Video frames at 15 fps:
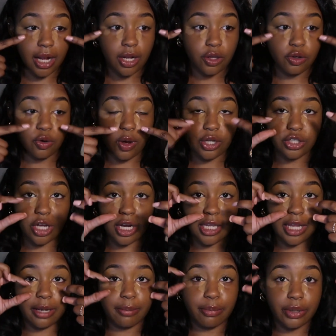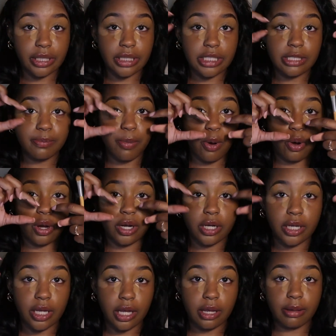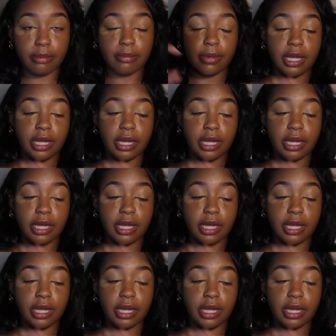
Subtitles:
you know, I try to like bring this part up.